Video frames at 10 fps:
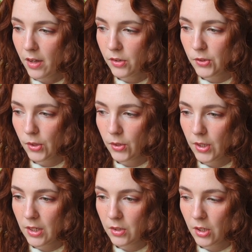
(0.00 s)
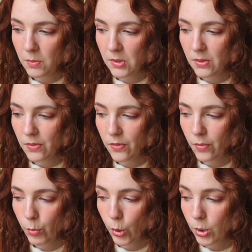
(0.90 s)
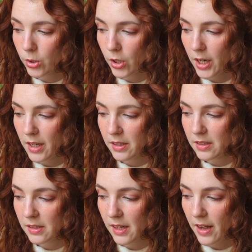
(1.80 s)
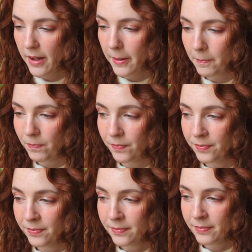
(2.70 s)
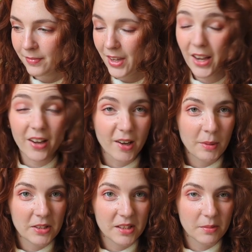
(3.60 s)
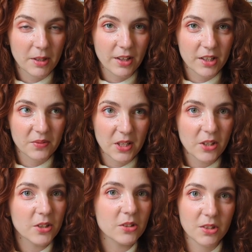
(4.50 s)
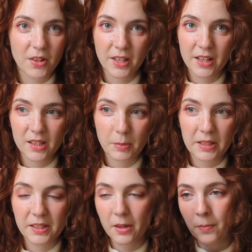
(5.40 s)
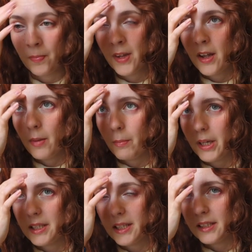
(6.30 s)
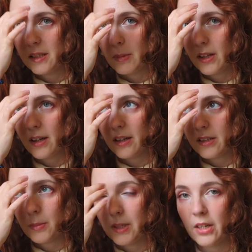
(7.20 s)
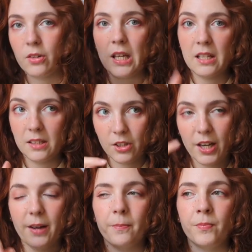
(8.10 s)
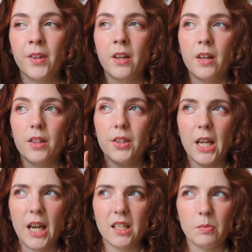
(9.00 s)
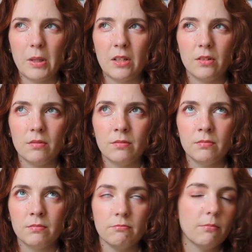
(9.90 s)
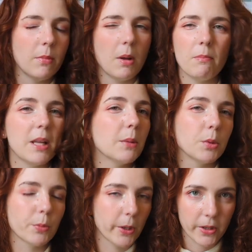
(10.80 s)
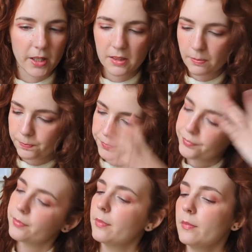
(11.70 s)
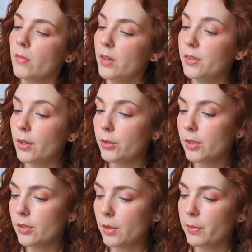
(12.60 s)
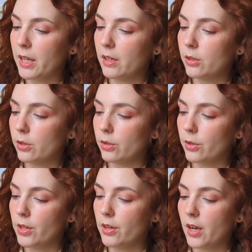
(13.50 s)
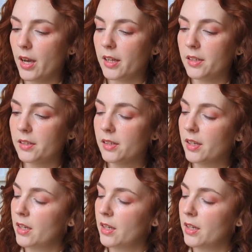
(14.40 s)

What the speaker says: So in terms of progress, yeah, I mean, since my last video, certainly there's been some, but since my last update on Instagram, there has been minimal progress. So I'll just jump in and show you guys.